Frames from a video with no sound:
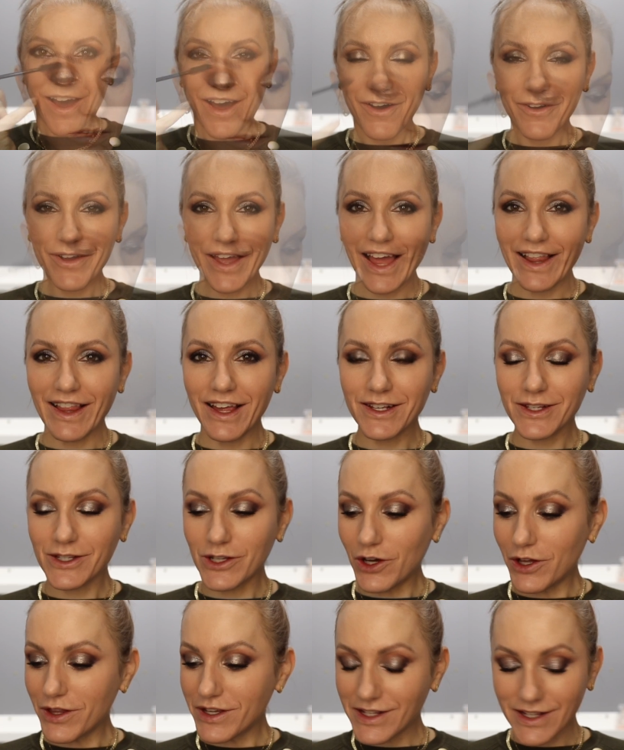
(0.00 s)
Okay, let's
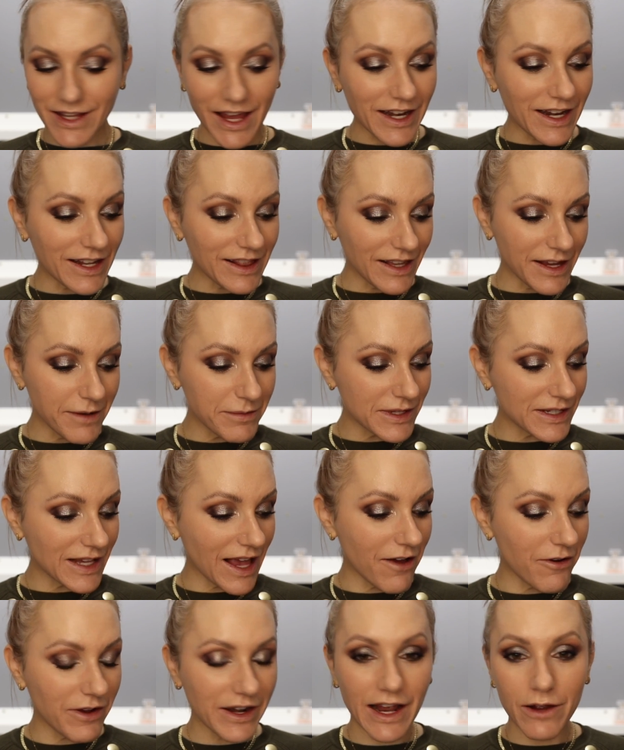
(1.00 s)
sort the skin and lips
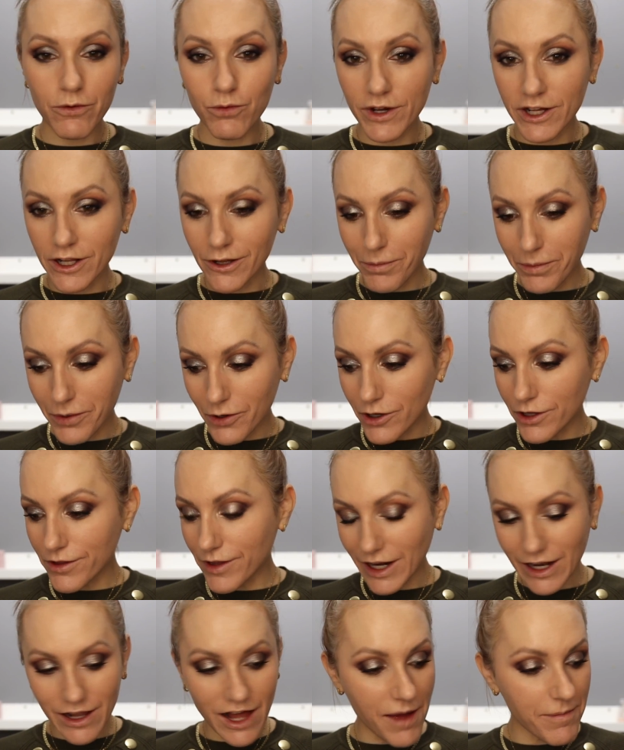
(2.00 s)
out, and I will put
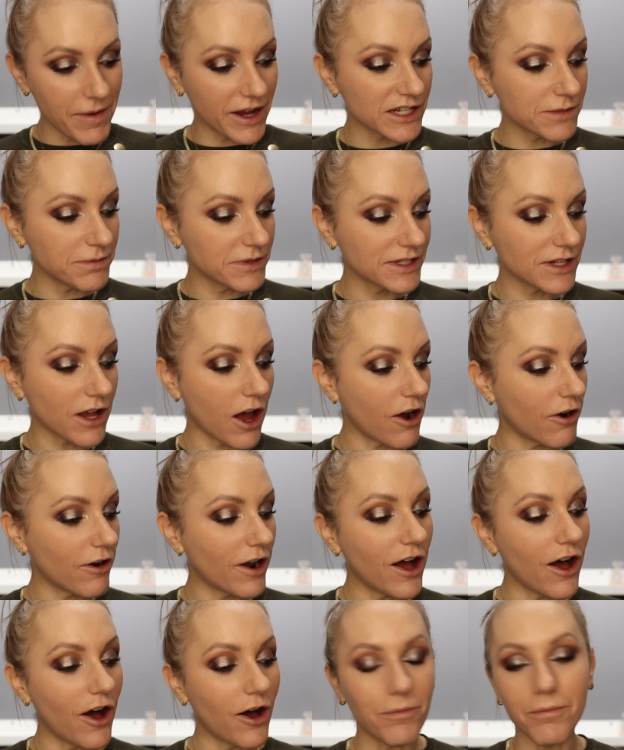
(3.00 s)
the Climax
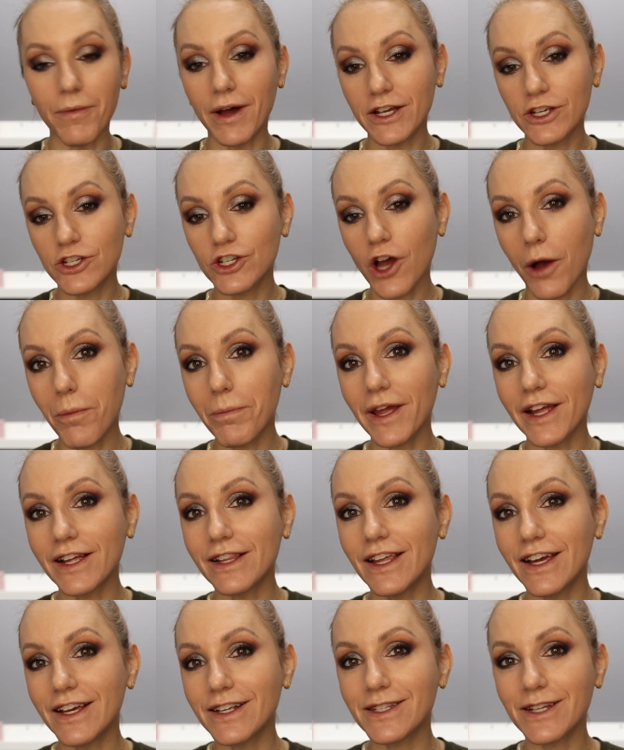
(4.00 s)
Mascara on my shopping
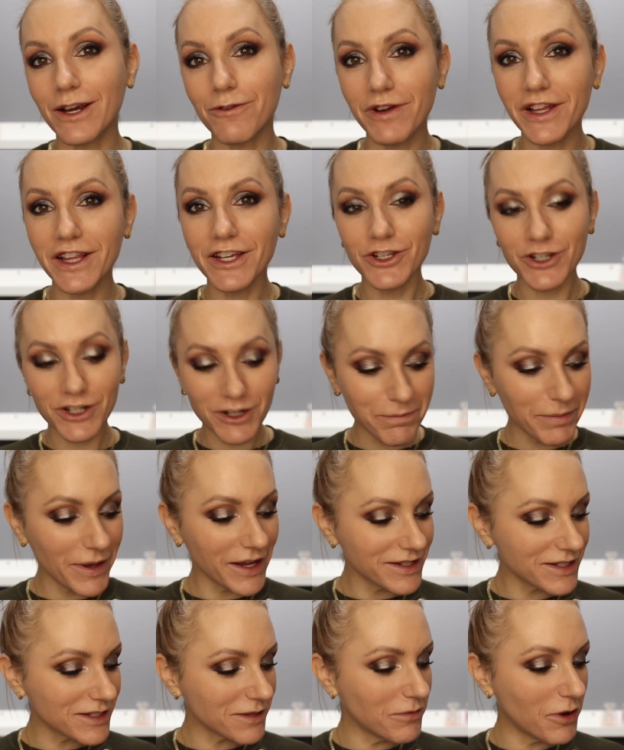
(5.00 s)
list. I really should have
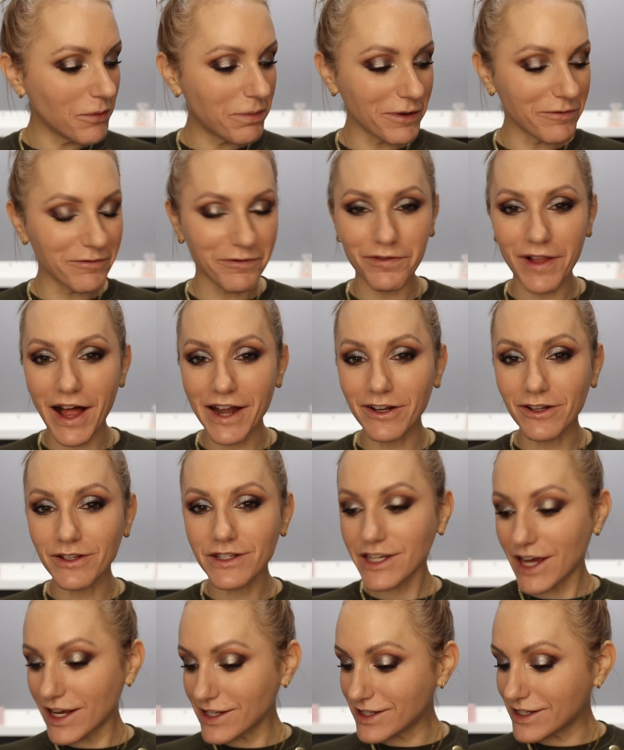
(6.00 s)
picked some up in
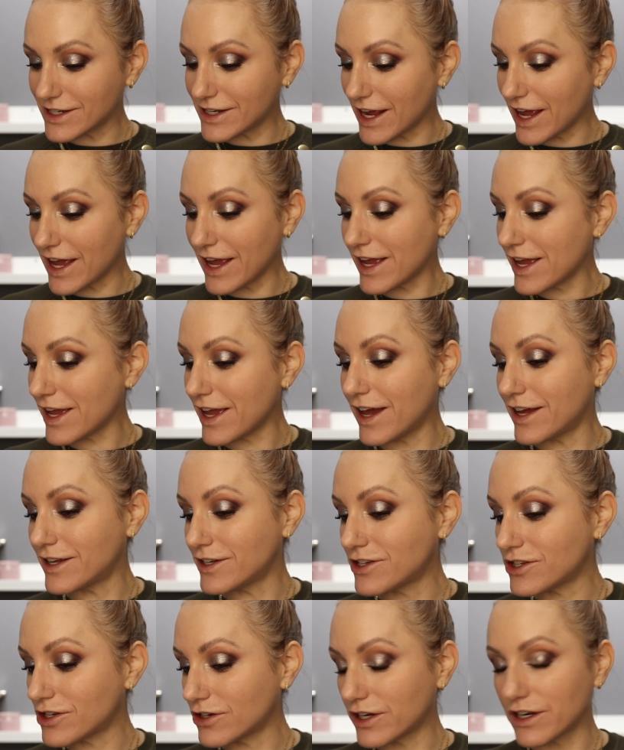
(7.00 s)
Flannels yesterday
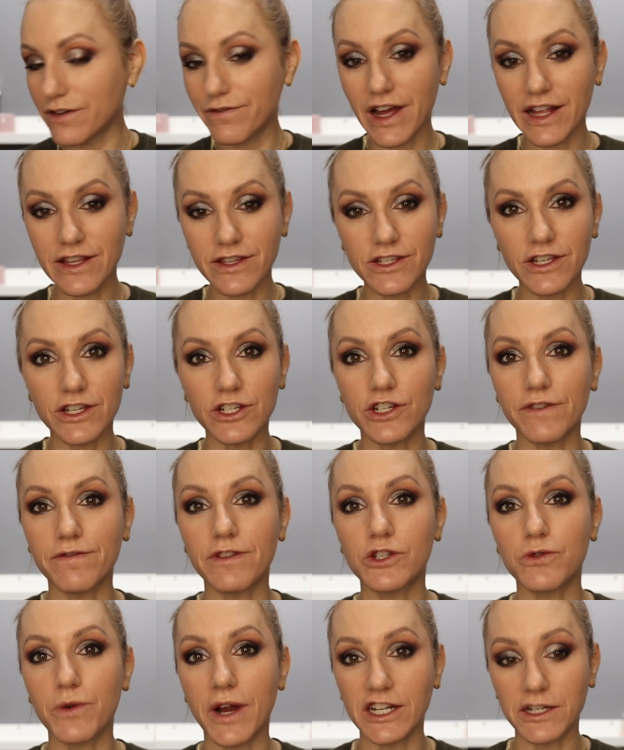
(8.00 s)
and took advantage of
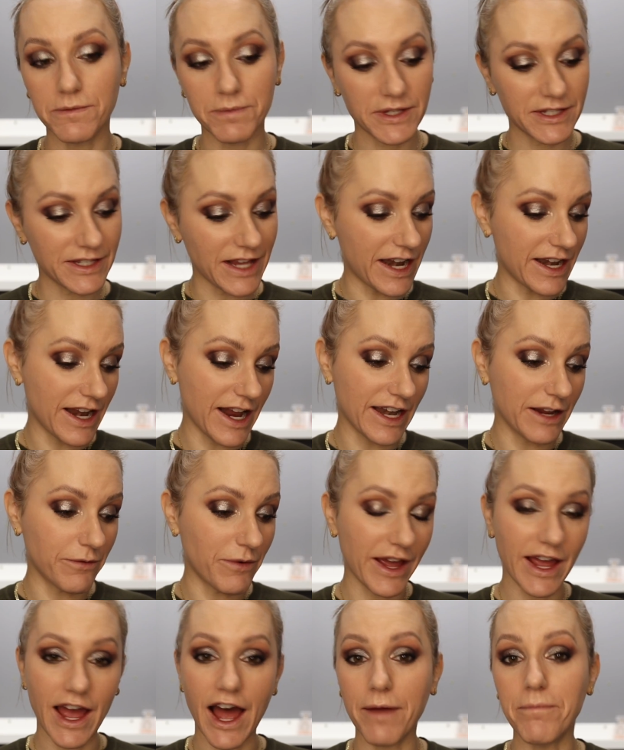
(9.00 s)
the 20%
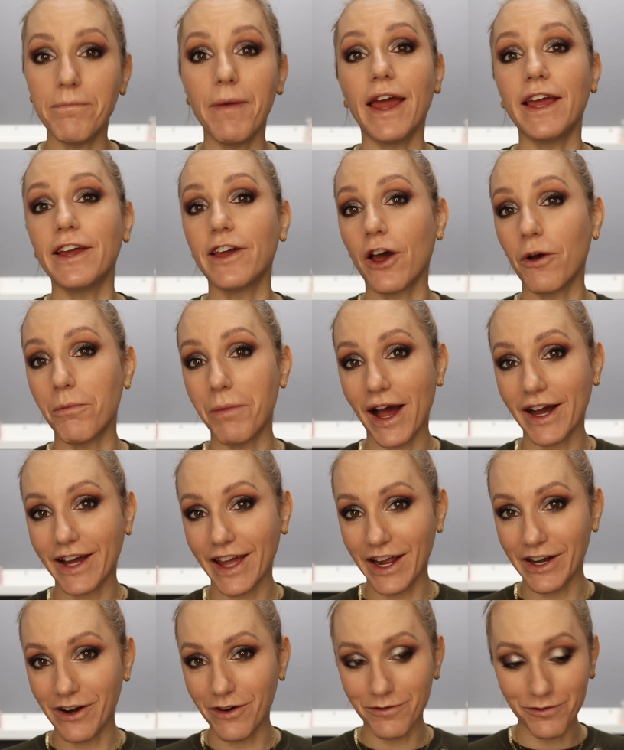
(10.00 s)
anyway. I may go
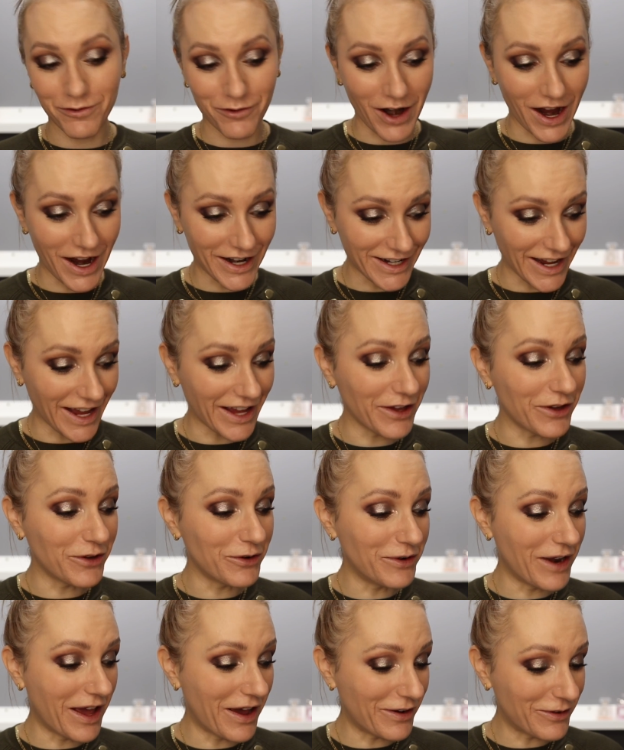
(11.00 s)
back in on Friday,
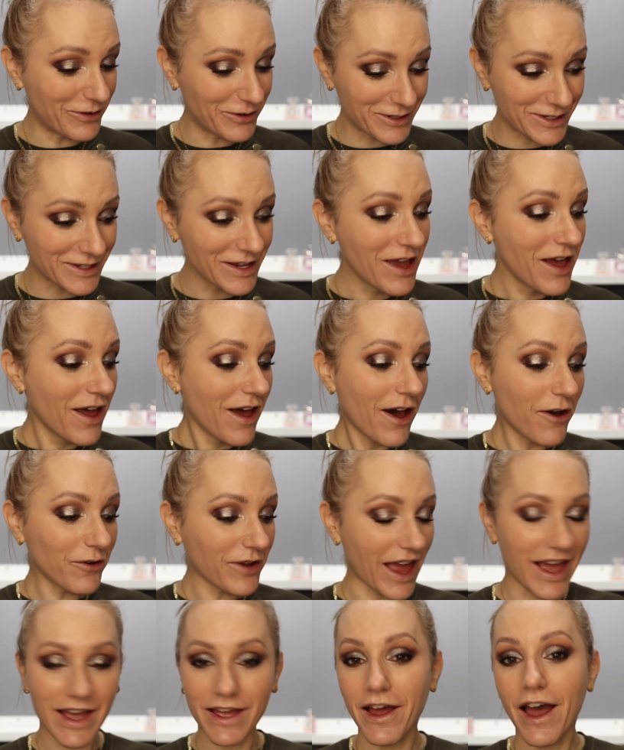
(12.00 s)
who knows?
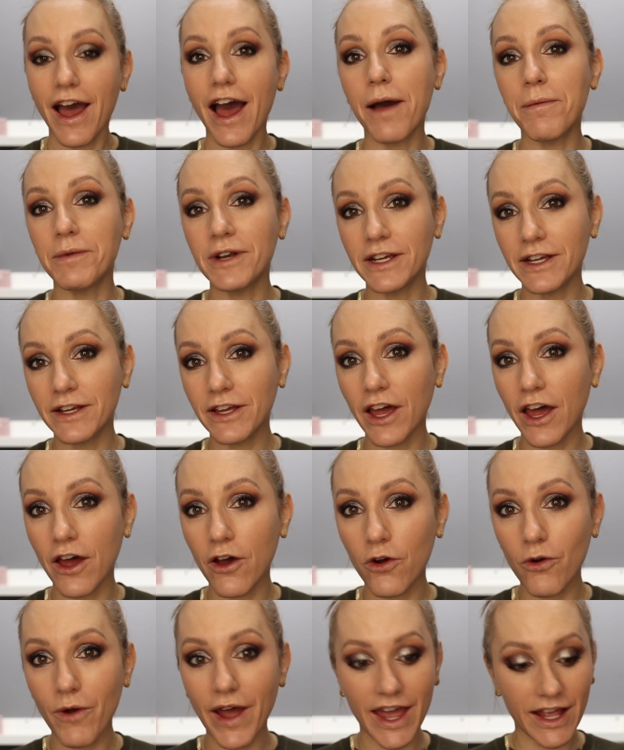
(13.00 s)
Okay, I'm gonna
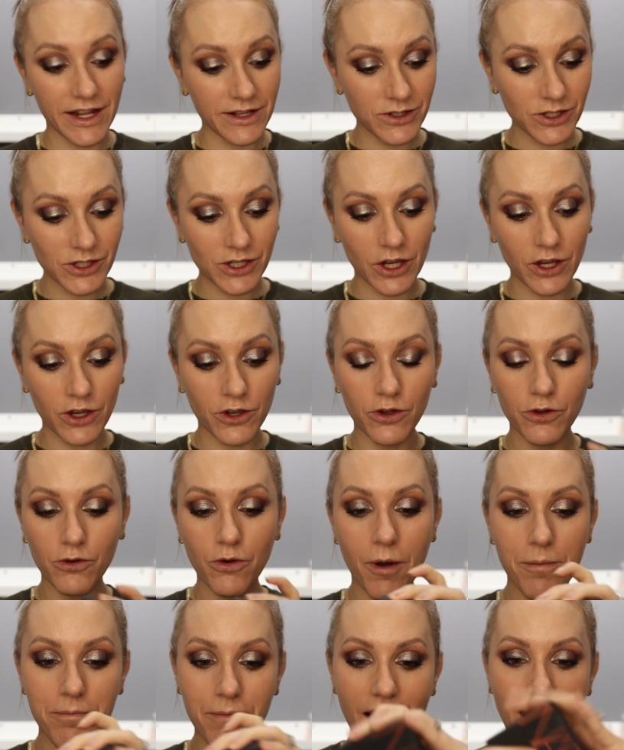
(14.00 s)
go
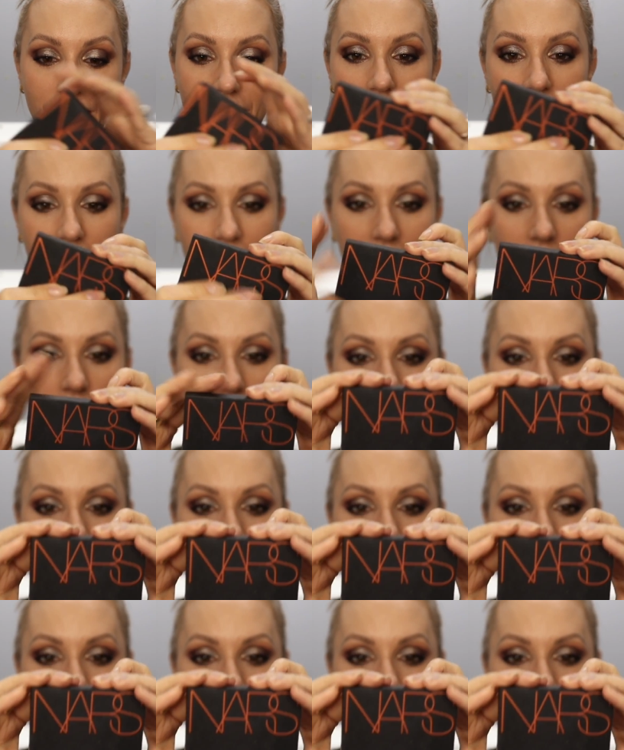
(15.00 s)
into my